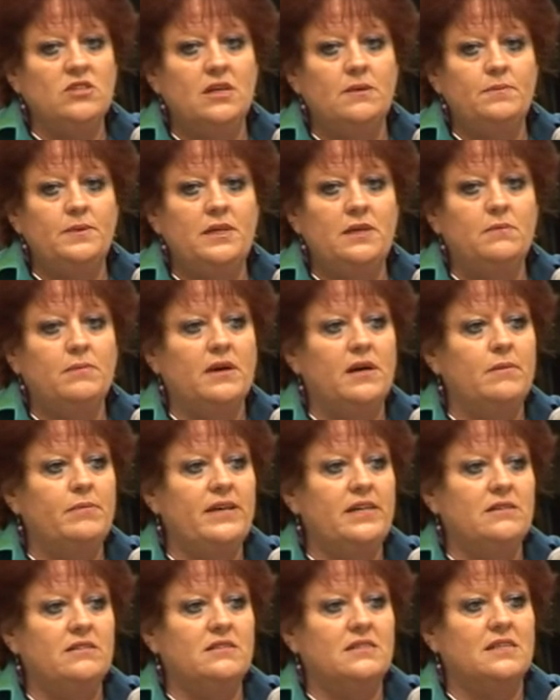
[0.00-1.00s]
company in
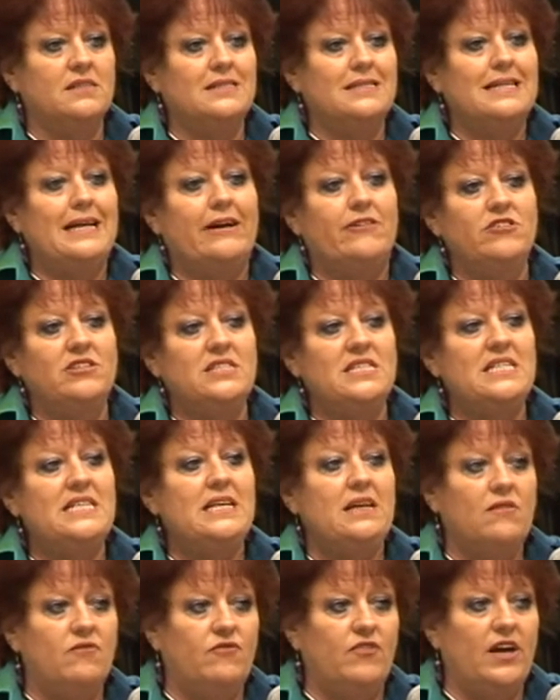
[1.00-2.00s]
Barbados that is
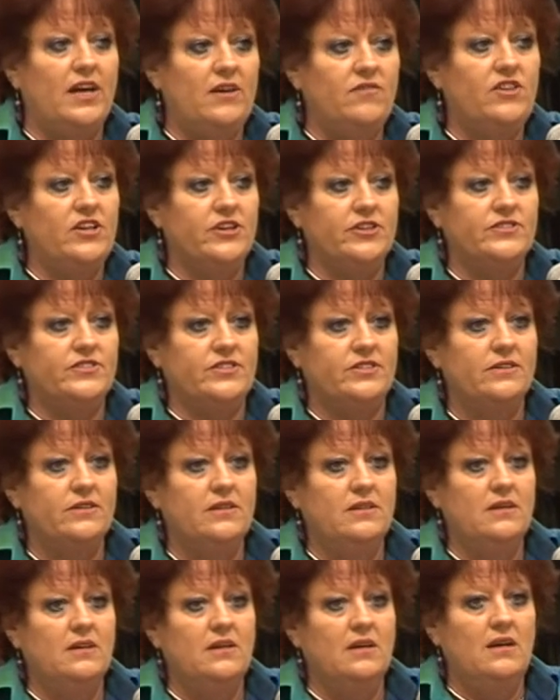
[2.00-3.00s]
guaranteeing 5 years
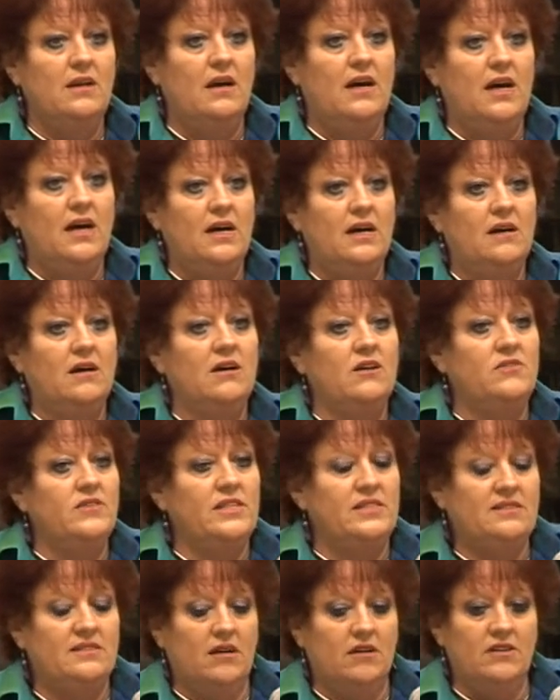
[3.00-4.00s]
on
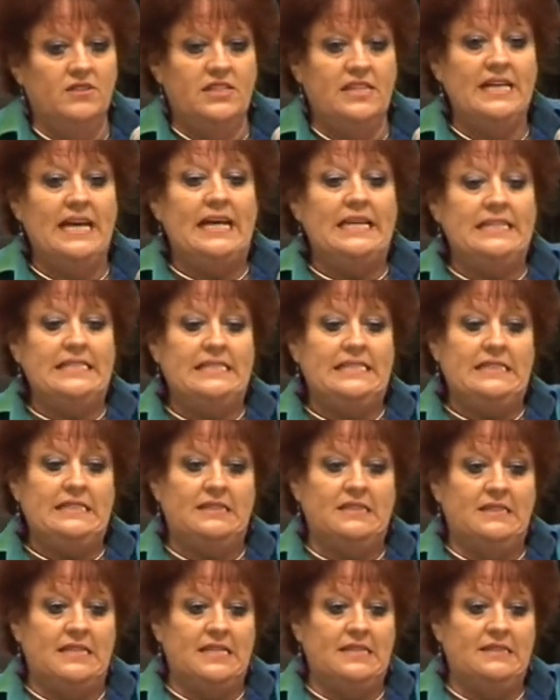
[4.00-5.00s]
the LEDs
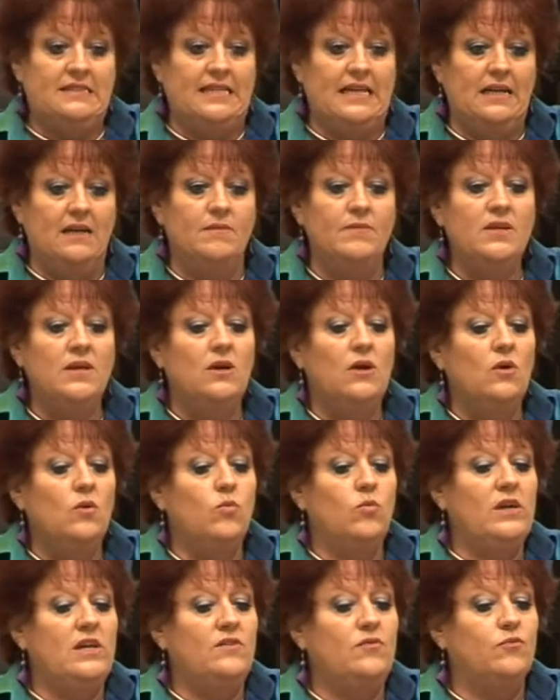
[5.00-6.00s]
that they sell.
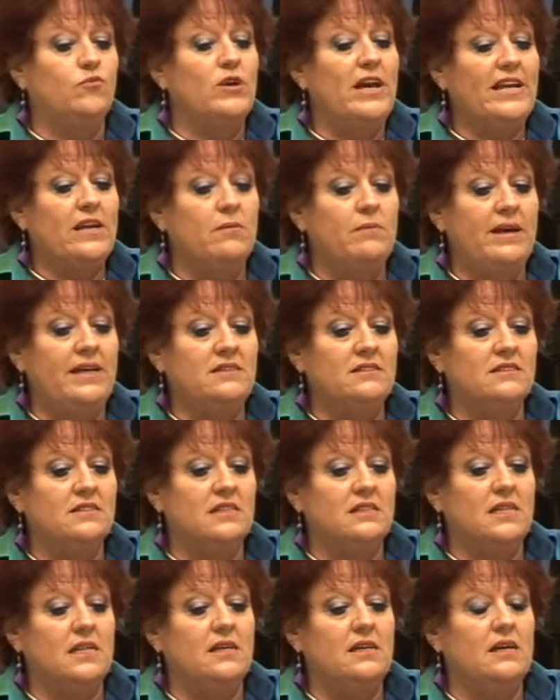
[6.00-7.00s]
We've recommended
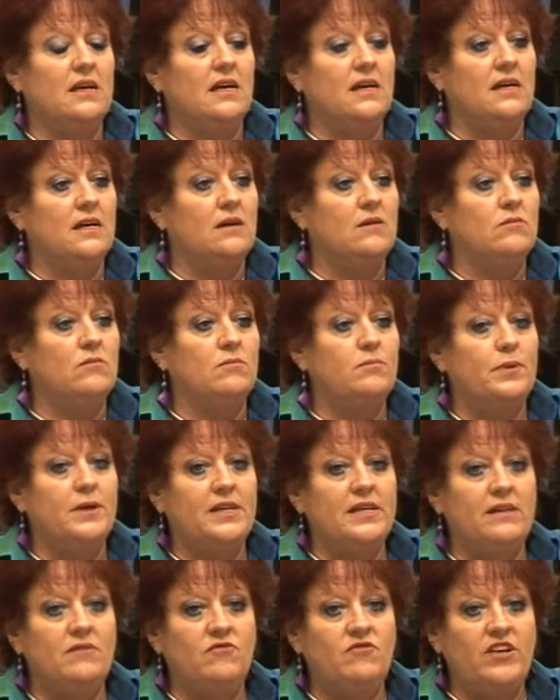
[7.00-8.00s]
that they put
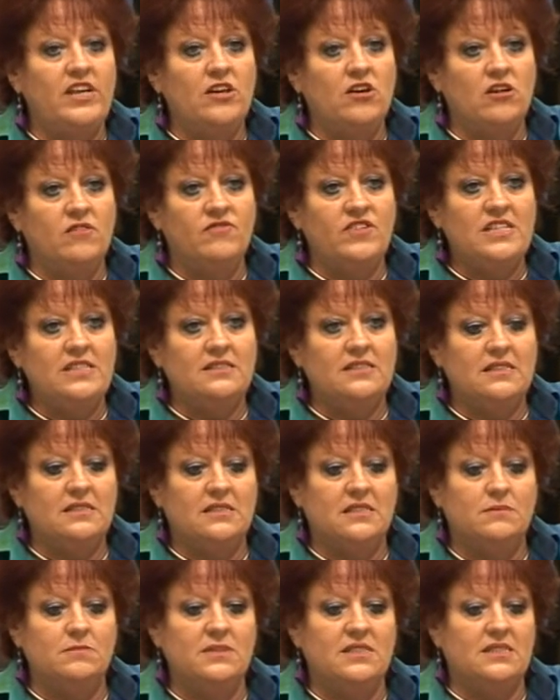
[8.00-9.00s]
in VRV
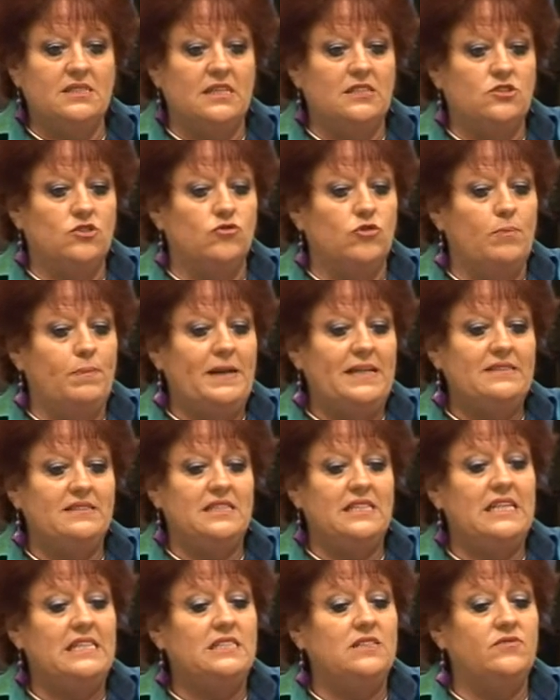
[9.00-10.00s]
systems to replace
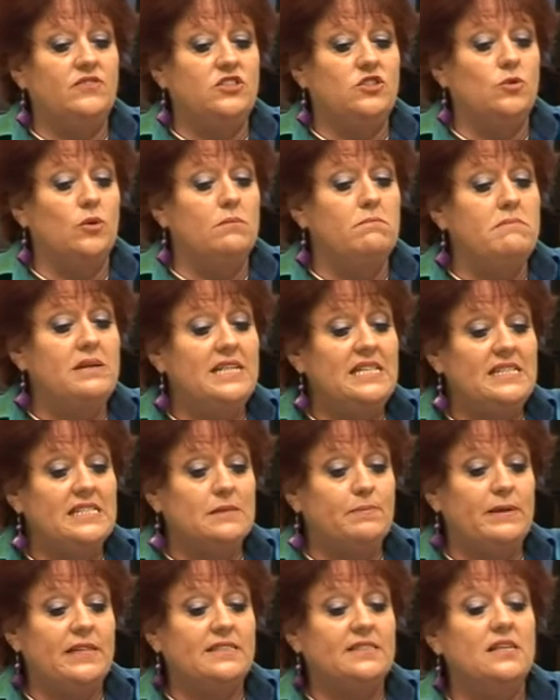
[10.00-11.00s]
the individual mini
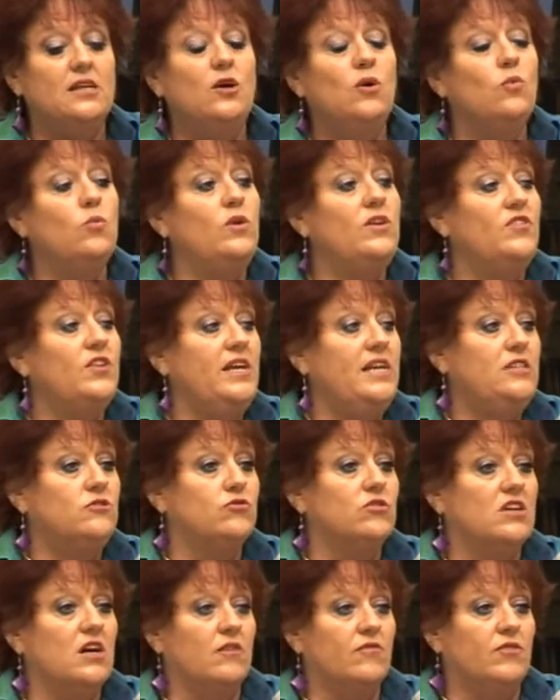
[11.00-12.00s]
splits with heat
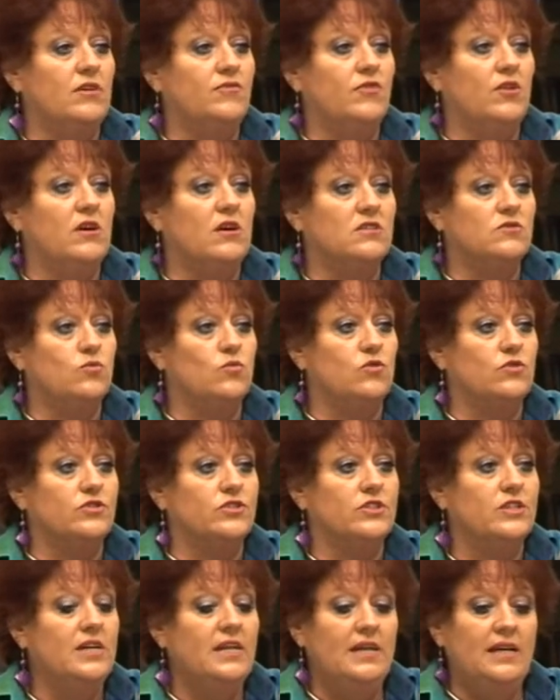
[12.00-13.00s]
recovery for hot
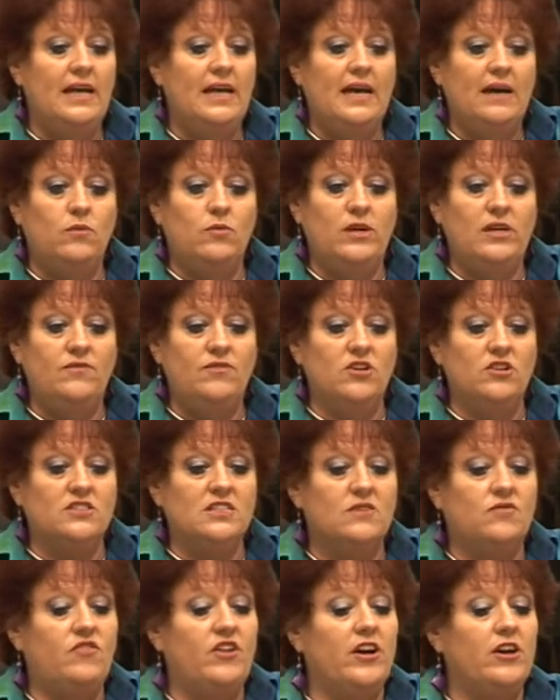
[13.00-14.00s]
water. We've looked
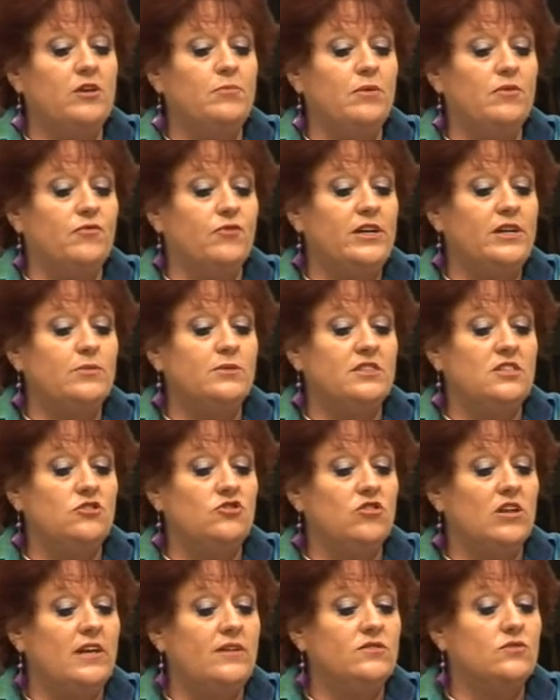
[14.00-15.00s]
at variable frequency
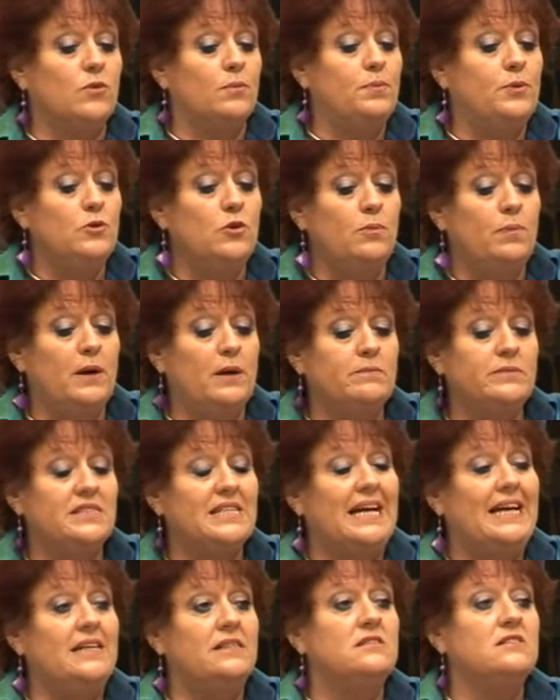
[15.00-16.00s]
drives for pool pumps
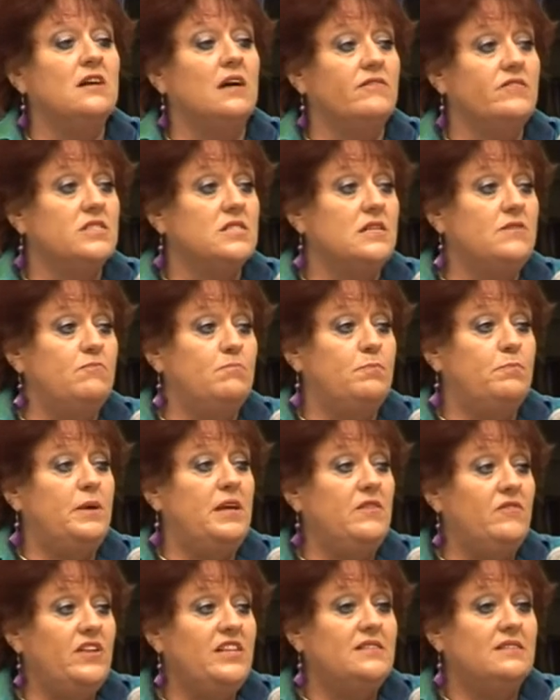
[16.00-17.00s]
and obviously
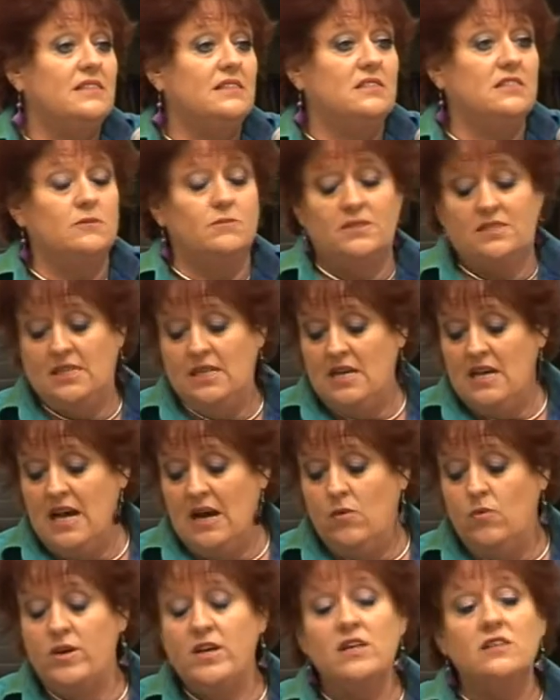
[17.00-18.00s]
PV systems,
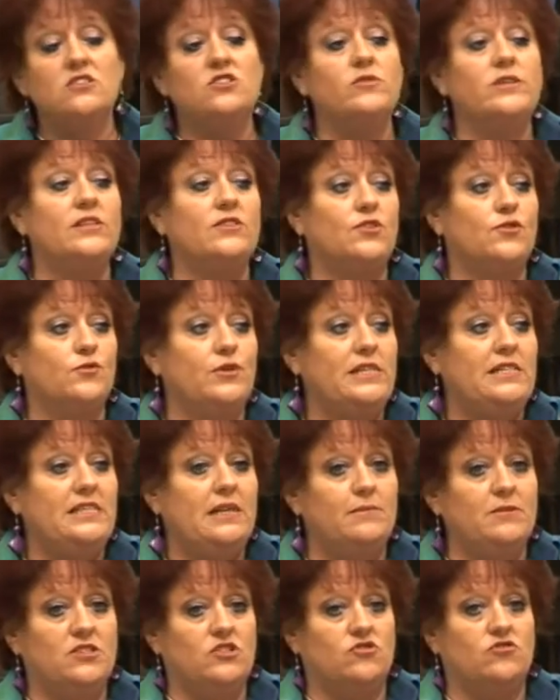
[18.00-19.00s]
and we are doing 3
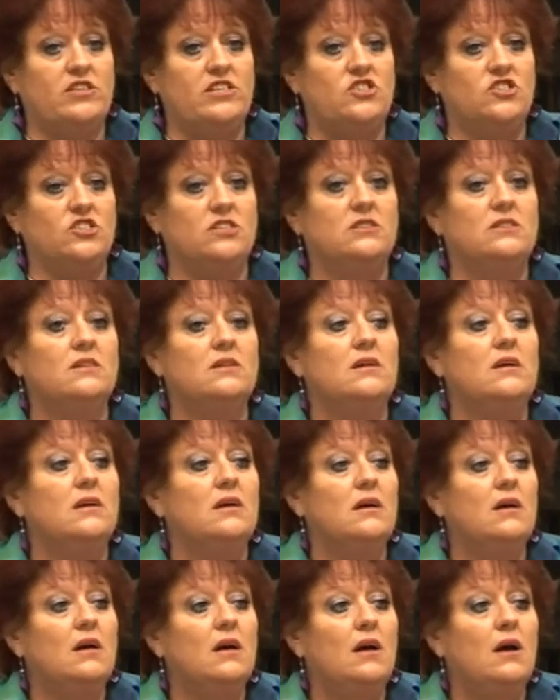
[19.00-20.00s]
demonstration
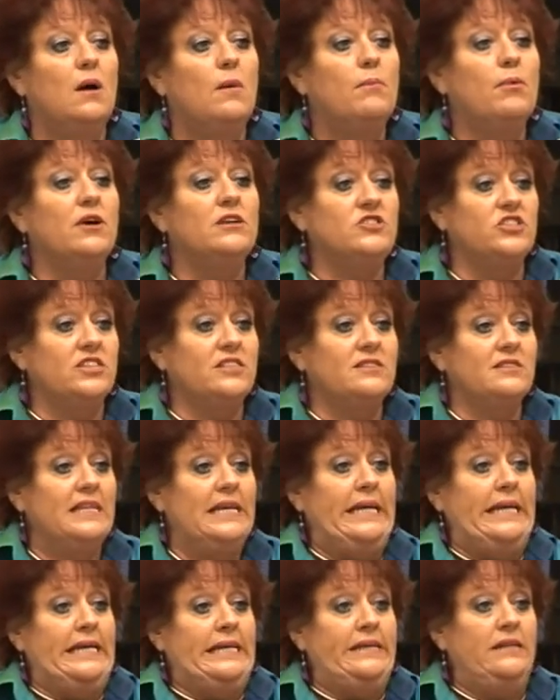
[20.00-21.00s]
projects
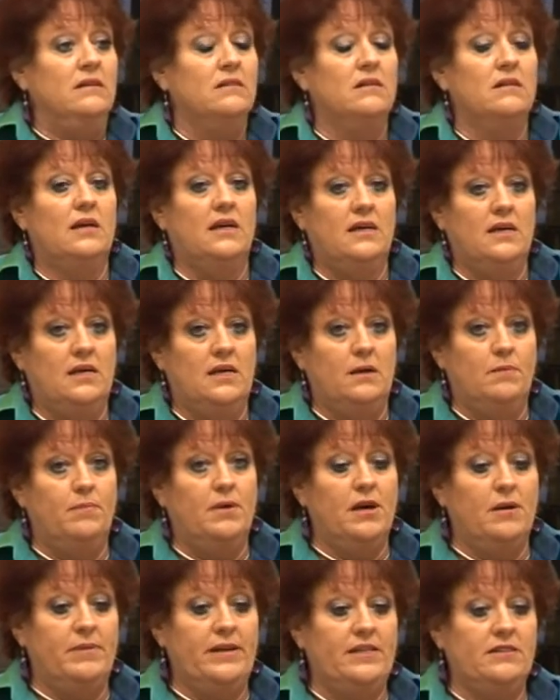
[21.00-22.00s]
in
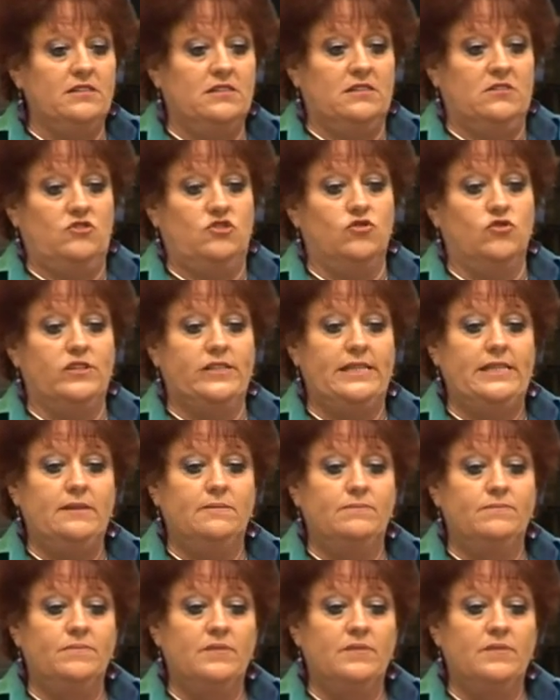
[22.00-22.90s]
Barbados shortly.